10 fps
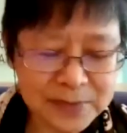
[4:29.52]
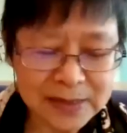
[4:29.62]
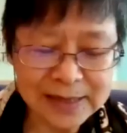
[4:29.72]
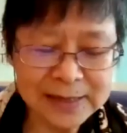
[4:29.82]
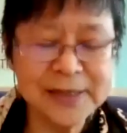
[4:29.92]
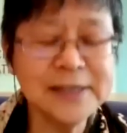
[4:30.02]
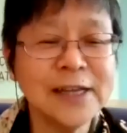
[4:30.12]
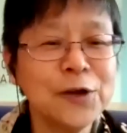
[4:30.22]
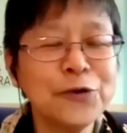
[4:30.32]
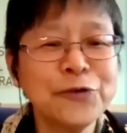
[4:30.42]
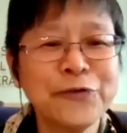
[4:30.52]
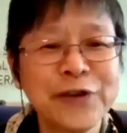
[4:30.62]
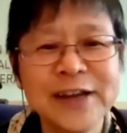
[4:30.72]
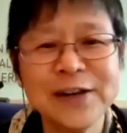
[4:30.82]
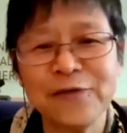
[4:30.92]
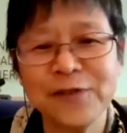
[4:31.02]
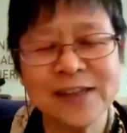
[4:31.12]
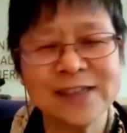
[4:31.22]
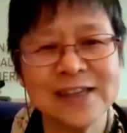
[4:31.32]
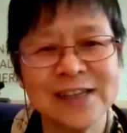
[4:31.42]
He's an old friend of
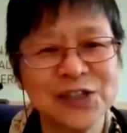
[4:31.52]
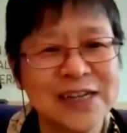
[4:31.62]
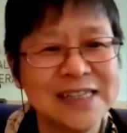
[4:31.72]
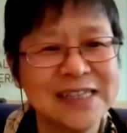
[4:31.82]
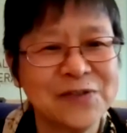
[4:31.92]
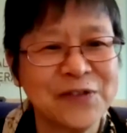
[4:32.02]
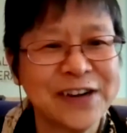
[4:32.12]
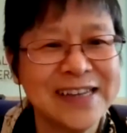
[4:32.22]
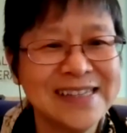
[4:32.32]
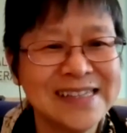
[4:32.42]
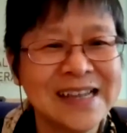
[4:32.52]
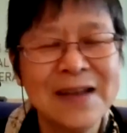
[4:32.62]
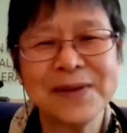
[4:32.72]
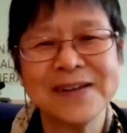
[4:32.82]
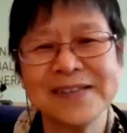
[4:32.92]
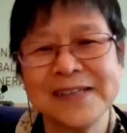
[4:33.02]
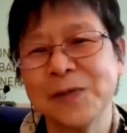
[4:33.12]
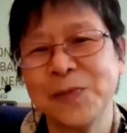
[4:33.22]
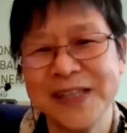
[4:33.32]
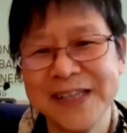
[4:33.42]
us Chinese friends, because he's
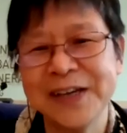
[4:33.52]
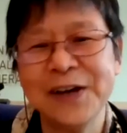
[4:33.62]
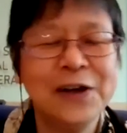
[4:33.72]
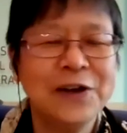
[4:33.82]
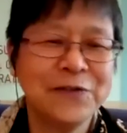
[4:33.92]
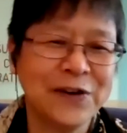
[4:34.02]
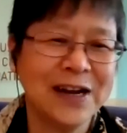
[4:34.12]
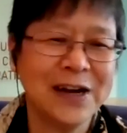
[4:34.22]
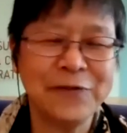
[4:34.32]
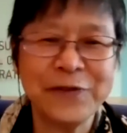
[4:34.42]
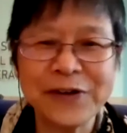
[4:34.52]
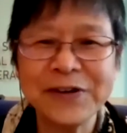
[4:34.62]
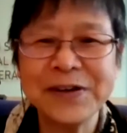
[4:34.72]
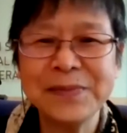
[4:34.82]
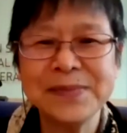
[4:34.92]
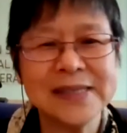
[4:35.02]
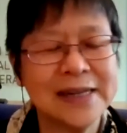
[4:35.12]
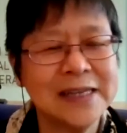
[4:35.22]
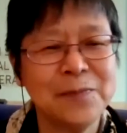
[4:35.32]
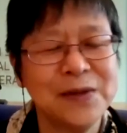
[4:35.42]
been here for our forums
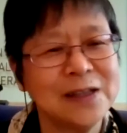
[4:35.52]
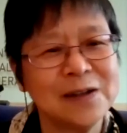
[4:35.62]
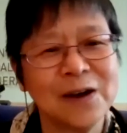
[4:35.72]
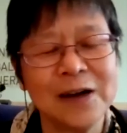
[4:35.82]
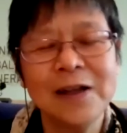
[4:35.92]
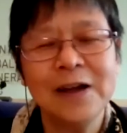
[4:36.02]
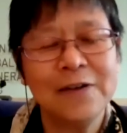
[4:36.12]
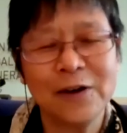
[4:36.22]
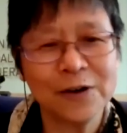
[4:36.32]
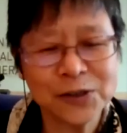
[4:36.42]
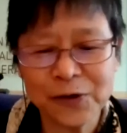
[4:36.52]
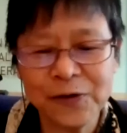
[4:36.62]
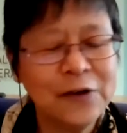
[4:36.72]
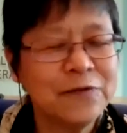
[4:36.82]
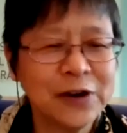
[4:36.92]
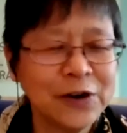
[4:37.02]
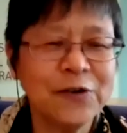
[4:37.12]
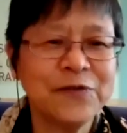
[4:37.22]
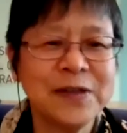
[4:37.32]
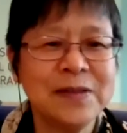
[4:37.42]
and he's been also very
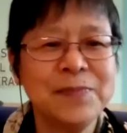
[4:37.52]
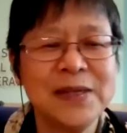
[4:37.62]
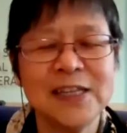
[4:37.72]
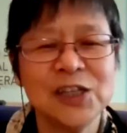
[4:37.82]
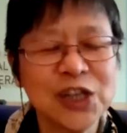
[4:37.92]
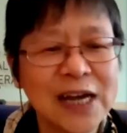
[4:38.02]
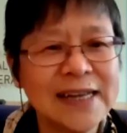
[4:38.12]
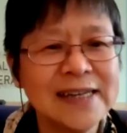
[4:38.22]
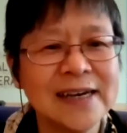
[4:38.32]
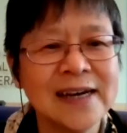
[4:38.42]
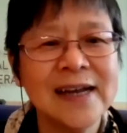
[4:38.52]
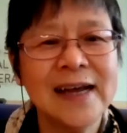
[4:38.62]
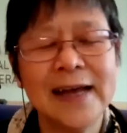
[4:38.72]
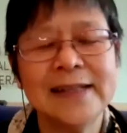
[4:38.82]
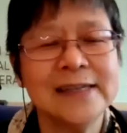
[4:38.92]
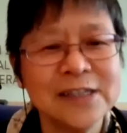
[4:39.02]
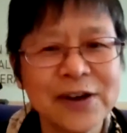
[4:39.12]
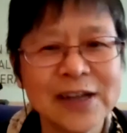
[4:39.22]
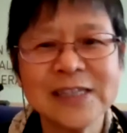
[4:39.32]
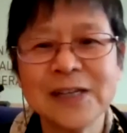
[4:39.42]
often been in China and
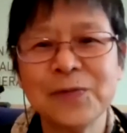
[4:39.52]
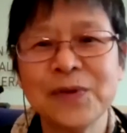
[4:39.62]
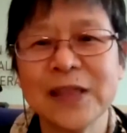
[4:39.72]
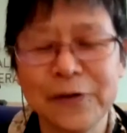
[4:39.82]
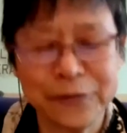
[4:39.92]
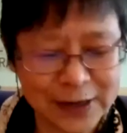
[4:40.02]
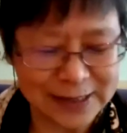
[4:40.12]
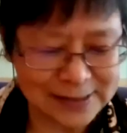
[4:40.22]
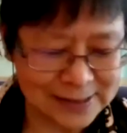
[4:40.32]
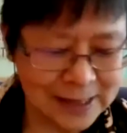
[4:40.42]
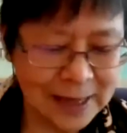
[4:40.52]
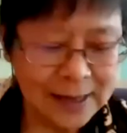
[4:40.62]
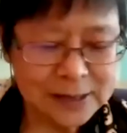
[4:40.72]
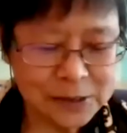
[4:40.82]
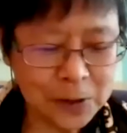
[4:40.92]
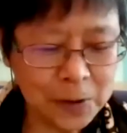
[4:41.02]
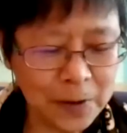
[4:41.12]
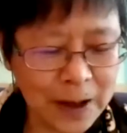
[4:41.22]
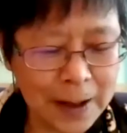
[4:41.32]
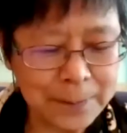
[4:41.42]
interacting with our friends. So
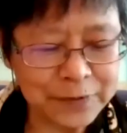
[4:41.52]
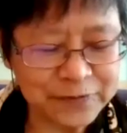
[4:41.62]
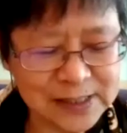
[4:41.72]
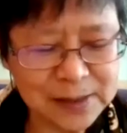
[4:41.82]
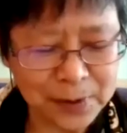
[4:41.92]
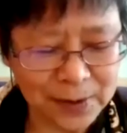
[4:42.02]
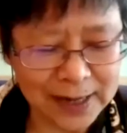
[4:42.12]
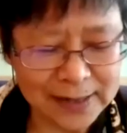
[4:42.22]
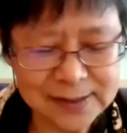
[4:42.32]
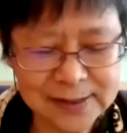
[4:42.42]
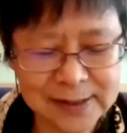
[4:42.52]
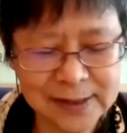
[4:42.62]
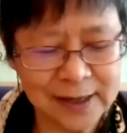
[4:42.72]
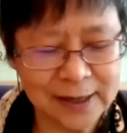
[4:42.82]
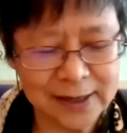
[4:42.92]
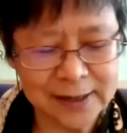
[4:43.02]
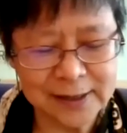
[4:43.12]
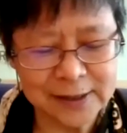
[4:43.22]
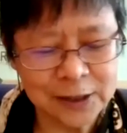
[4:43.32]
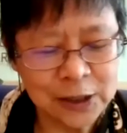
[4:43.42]
Professor MOHANTY,
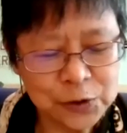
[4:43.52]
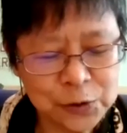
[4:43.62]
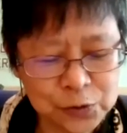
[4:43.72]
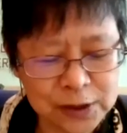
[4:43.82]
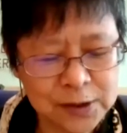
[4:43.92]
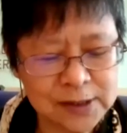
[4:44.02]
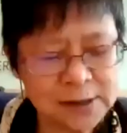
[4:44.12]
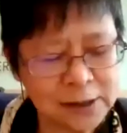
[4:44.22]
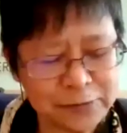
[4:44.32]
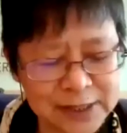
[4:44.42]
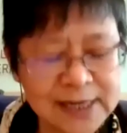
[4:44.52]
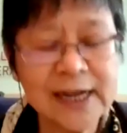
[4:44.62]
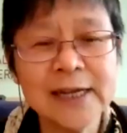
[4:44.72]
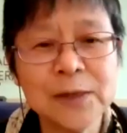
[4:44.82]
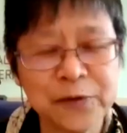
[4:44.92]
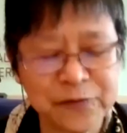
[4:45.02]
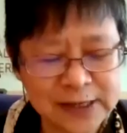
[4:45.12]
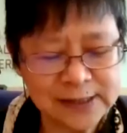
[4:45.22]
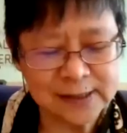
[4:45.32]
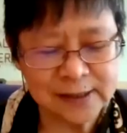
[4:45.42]
he's a retired
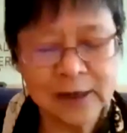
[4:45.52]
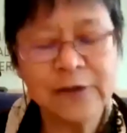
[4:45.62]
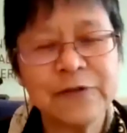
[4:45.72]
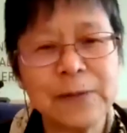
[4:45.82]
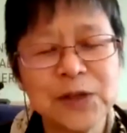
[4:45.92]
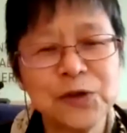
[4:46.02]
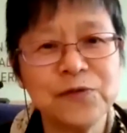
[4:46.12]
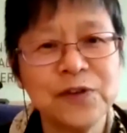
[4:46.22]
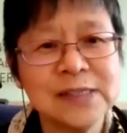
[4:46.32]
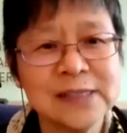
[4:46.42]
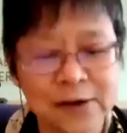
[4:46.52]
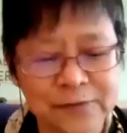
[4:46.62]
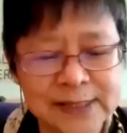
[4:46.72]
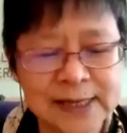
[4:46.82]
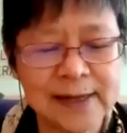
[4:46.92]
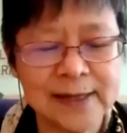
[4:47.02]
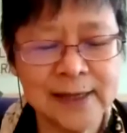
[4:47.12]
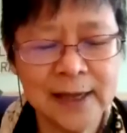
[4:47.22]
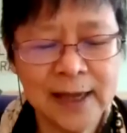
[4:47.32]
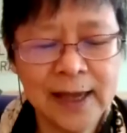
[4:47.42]
professor from the University of
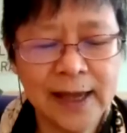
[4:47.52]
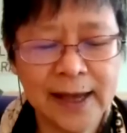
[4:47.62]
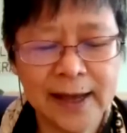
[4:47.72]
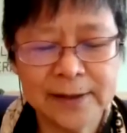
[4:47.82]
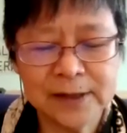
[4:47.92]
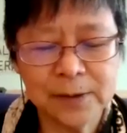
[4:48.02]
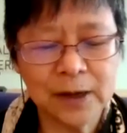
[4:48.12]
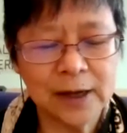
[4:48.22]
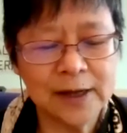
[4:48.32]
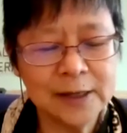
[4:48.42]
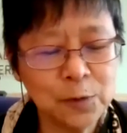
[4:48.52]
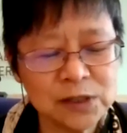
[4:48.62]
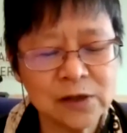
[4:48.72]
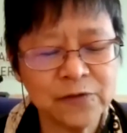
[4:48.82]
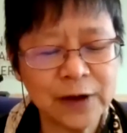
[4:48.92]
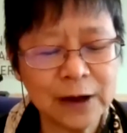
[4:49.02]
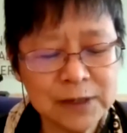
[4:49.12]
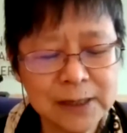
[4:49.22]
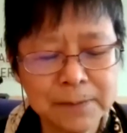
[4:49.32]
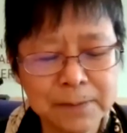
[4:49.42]
Delhi, and he was the
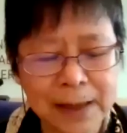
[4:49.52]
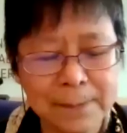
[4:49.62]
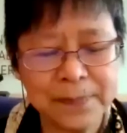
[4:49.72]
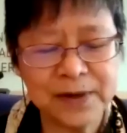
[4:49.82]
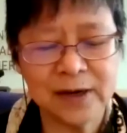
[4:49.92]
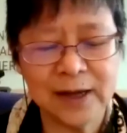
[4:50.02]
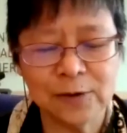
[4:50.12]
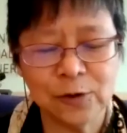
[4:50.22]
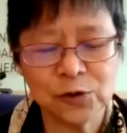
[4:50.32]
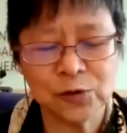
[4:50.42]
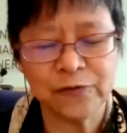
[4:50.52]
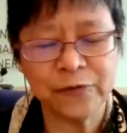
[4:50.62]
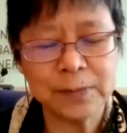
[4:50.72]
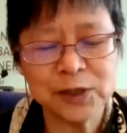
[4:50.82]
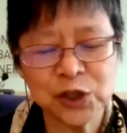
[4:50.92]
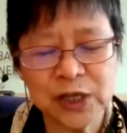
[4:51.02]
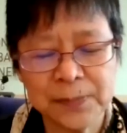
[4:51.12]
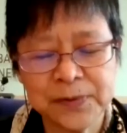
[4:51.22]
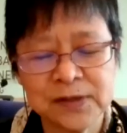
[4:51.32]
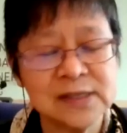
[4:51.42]
founding member and also the former
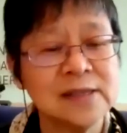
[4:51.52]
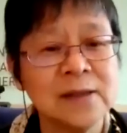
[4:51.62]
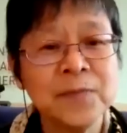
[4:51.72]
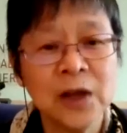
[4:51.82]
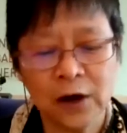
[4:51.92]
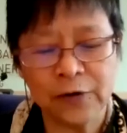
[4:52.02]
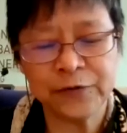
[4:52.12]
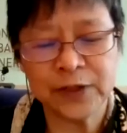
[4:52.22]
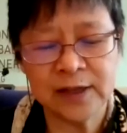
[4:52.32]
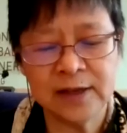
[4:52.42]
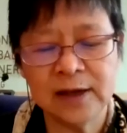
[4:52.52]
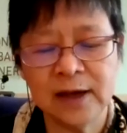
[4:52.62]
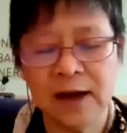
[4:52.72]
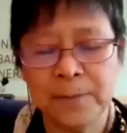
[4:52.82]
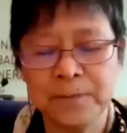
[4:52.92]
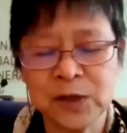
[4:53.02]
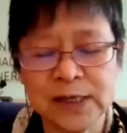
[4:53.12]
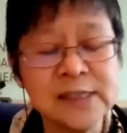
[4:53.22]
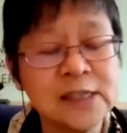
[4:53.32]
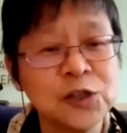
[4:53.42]
chairperson of the
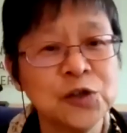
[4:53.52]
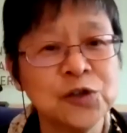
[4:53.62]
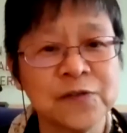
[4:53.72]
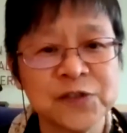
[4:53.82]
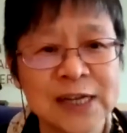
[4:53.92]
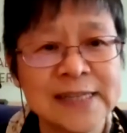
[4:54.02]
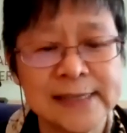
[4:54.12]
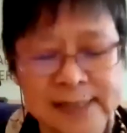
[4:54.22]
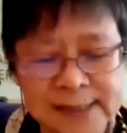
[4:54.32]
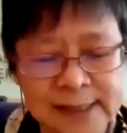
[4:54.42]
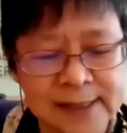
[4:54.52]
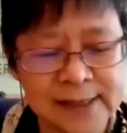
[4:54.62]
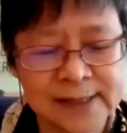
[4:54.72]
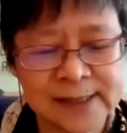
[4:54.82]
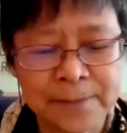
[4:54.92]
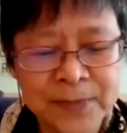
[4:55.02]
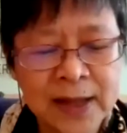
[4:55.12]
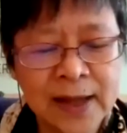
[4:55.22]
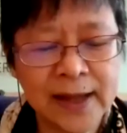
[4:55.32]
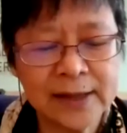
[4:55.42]
Institute of Chinese Studies.
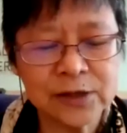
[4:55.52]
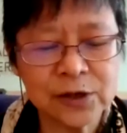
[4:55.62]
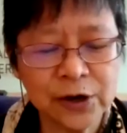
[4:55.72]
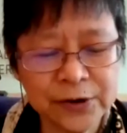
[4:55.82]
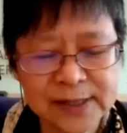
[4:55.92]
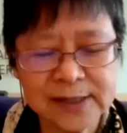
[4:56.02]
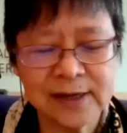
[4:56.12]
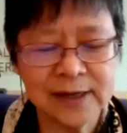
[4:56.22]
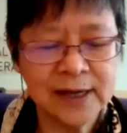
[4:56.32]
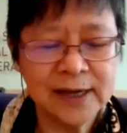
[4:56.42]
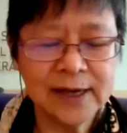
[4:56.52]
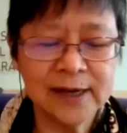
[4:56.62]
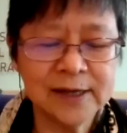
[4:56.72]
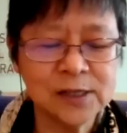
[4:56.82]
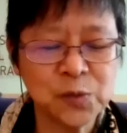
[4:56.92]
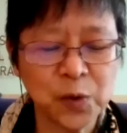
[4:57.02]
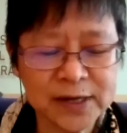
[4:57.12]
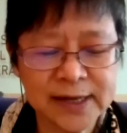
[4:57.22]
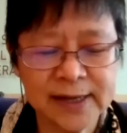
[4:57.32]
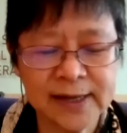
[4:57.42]
And currently, he's
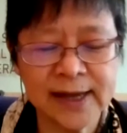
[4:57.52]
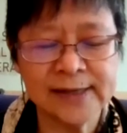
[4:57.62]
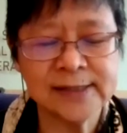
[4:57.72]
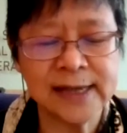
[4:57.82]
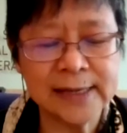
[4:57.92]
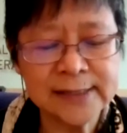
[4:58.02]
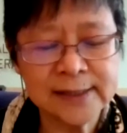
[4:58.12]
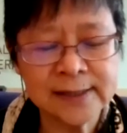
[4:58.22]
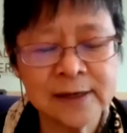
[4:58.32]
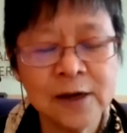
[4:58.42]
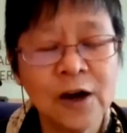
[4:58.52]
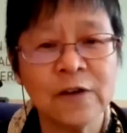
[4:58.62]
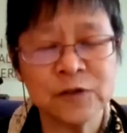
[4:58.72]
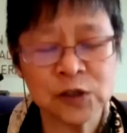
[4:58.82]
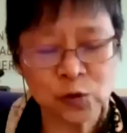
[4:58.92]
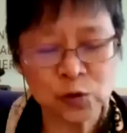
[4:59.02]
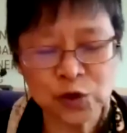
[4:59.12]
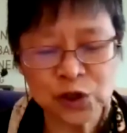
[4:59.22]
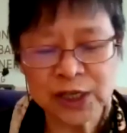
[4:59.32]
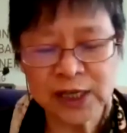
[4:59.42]
working as editor of Social
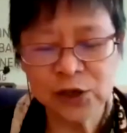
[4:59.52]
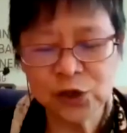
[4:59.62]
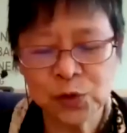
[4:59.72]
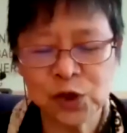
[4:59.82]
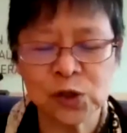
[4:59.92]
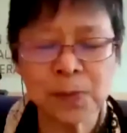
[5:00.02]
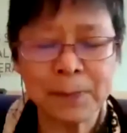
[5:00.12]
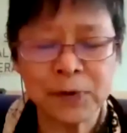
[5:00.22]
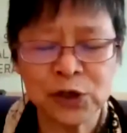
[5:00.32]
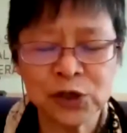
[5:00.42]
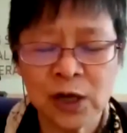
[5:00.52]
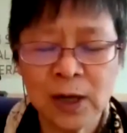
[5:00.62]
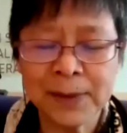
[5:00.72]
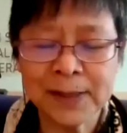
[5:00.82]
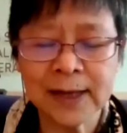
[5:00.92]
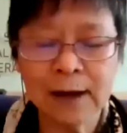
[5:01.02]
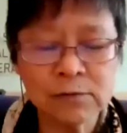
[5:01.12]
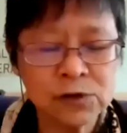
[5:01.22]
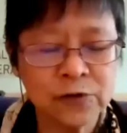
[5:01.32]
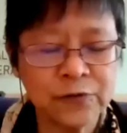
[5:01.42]
Change, which is published by the
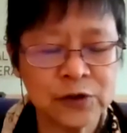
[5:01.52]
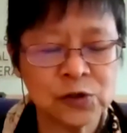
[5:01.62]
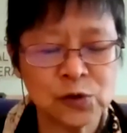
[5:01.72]
Council for Social